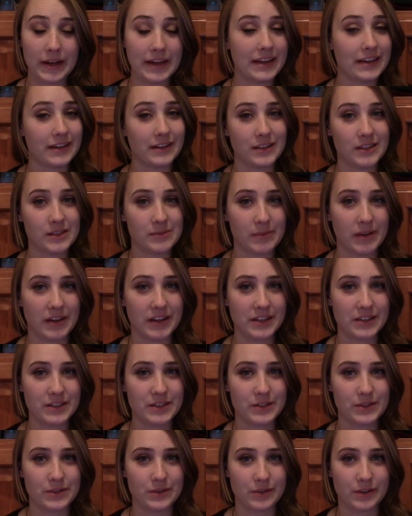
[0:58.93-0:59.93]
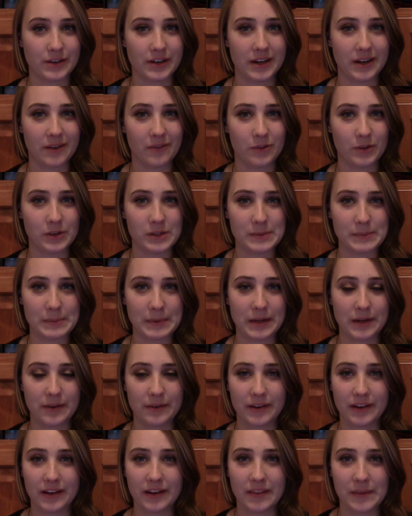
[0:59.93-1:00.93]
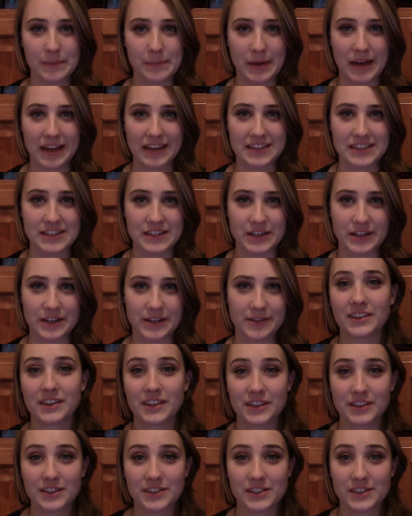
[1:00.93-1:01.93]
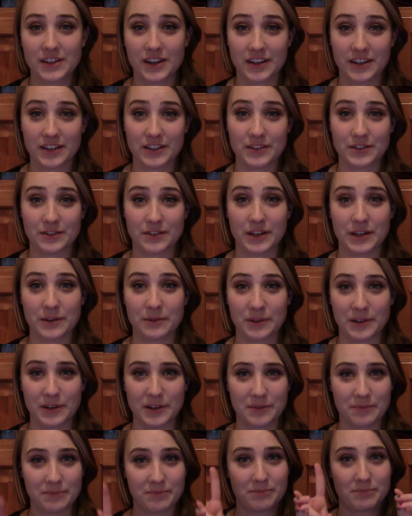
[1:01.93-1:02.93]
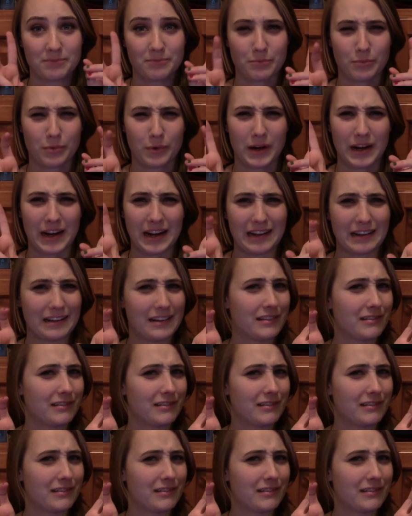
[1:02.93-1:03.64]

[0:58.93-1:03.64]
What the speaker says: here's my story of what's been going on the past year. The year started during winter break.